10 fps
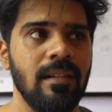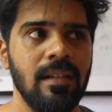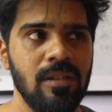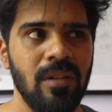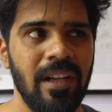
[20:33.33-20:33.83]

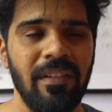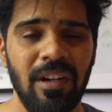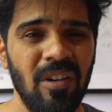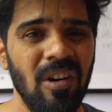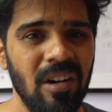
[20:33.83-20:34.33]
Should I even
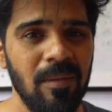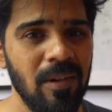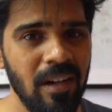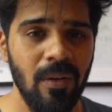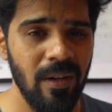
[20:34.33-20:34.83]
talk
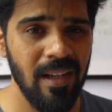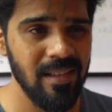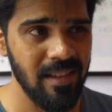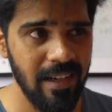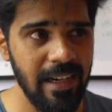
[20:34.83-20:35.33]
about
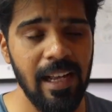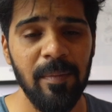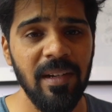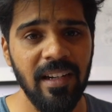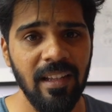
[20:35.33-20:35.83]
Honda's
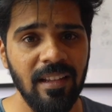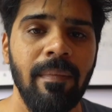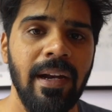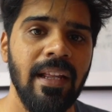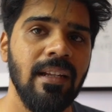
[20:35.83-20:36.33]
reliability?
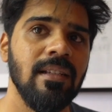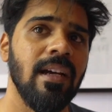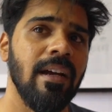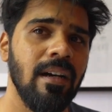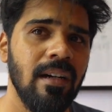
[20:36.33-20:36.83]
Maintenance,
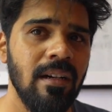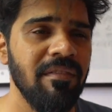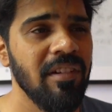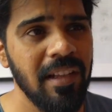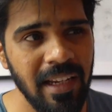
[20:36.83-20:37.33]
I heard
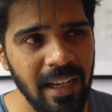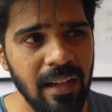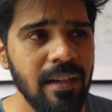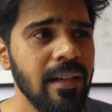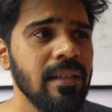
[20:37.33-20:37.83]
for the
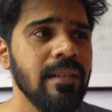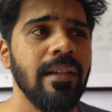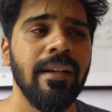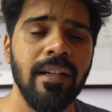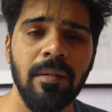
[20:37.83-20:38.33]
300 is a
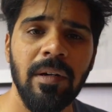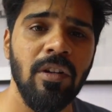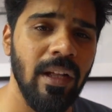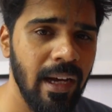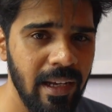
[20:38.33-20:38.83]
little bit
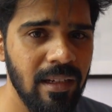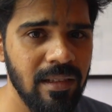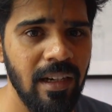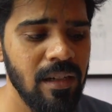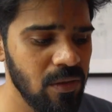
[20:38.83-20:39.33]
on the higher
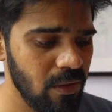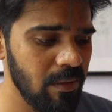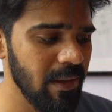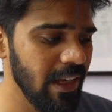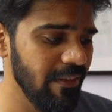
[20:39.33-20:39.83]
side, so I'll
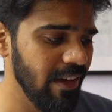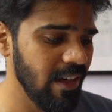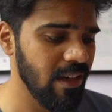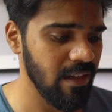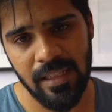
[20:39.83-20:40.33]
be giving
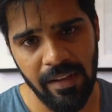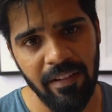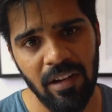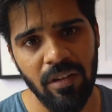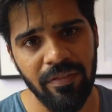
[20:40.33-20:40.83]
it
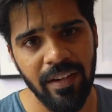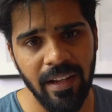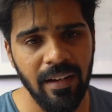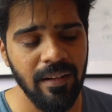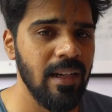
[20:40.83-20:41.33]
7 out of
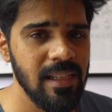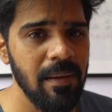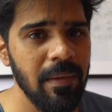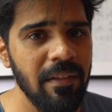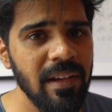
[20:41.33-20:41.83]
10. The reason
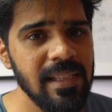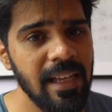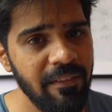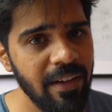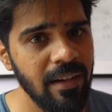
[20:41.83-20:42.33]
I'm giving
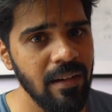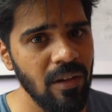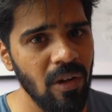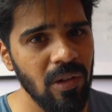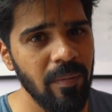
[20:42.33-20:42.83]
7,
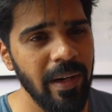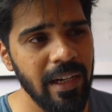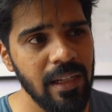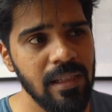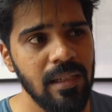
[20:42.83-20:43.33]
although
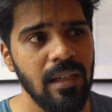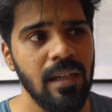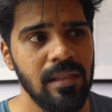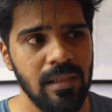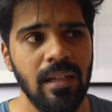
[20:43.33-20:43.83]
maintenance
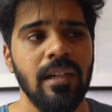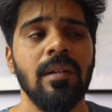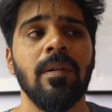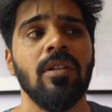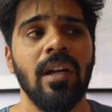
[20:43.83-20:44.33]
is a
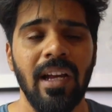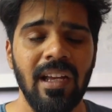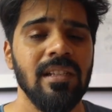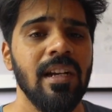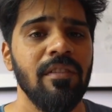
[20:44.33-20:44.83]
little bit on the
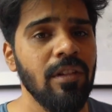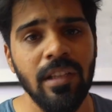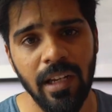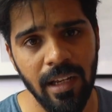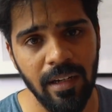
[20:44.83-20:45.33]
higher side for the
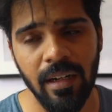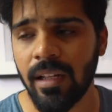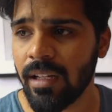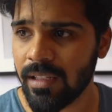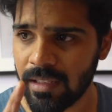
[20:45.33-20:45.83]
300,
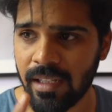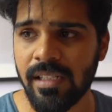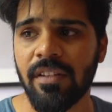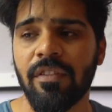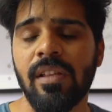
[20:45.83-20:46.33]
the
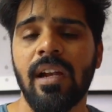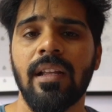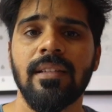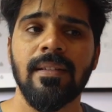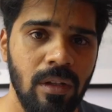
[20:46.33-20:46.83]
reason for that
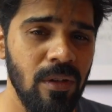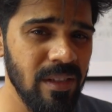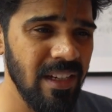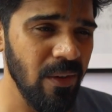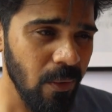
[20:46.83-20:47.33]
is
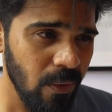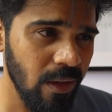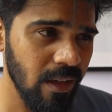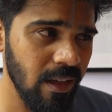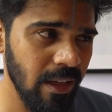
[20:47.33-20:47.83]
usually you
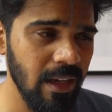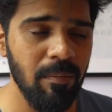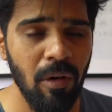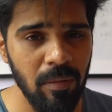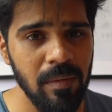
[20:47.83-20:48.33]
don't get
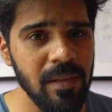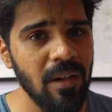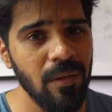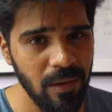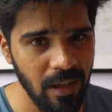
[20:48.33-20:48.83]
problems in a
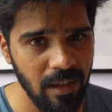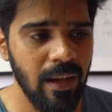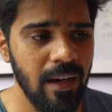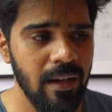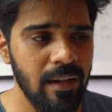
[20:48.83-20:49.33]
Honda,
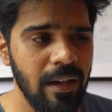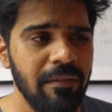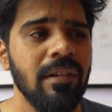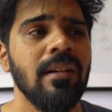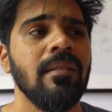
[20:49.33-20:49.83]
and
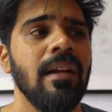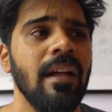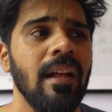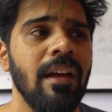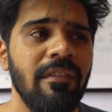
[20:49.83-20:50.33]
never
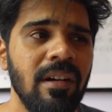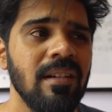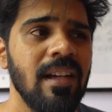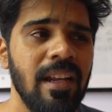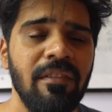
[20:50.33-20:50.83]

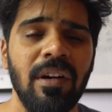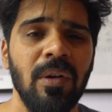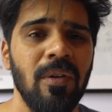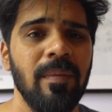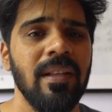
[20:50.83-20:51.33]
ever anyone
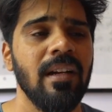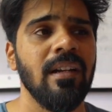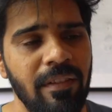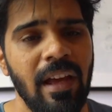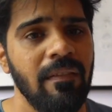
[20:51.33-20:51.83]
told me
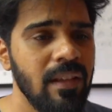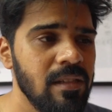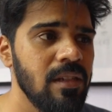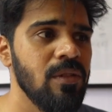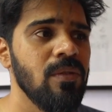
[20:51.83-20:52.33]
that we have
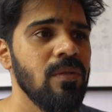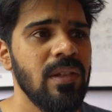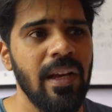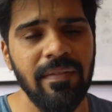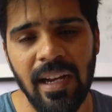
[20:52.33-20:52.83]
this issue,
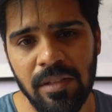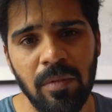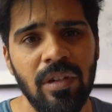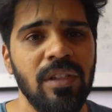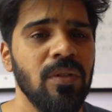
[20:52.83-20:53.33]
we have that
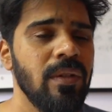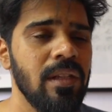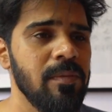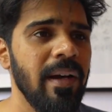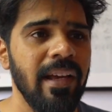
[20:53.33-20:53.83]
small issue in
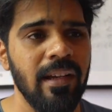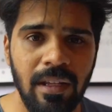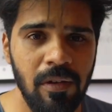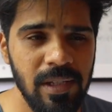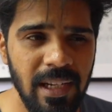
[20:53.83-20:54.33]
this bike.
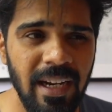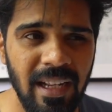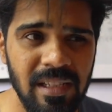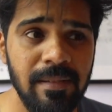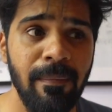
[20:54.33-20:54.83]
Usually it
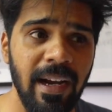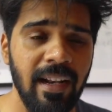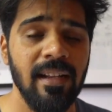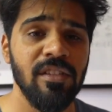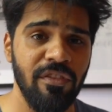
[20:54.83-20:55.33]
is
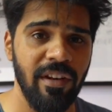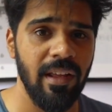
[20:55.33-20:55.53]
maintenance free.